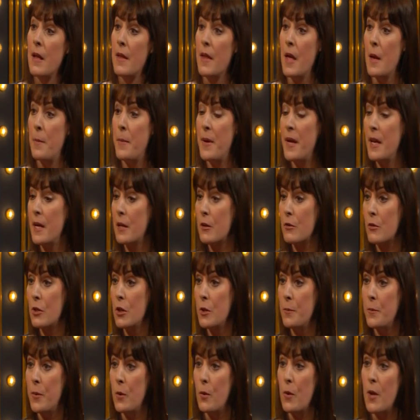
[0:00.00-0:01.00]
peer
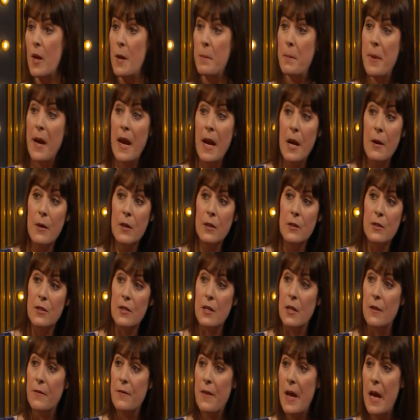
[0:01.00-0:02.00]
group or their parents,
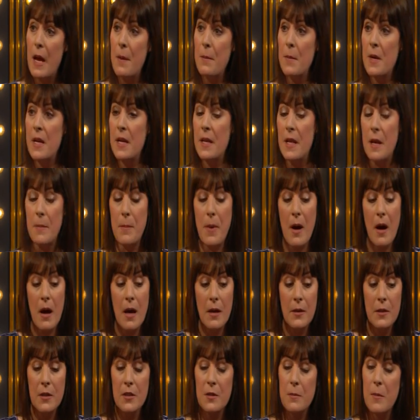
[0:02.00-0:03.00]
their family, their
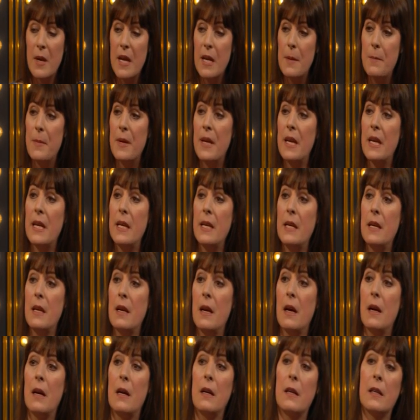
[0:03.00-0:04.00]
partners maybe,
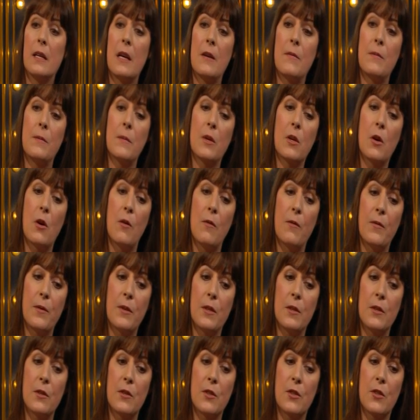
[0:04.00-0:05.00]
gave them the
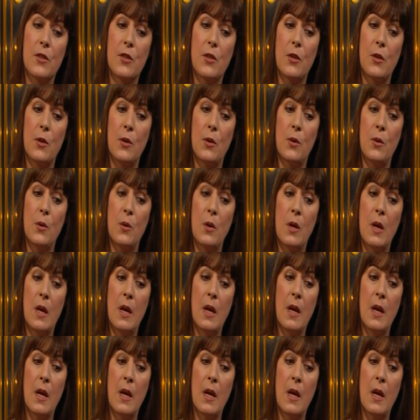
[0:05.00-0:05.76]
confidence to,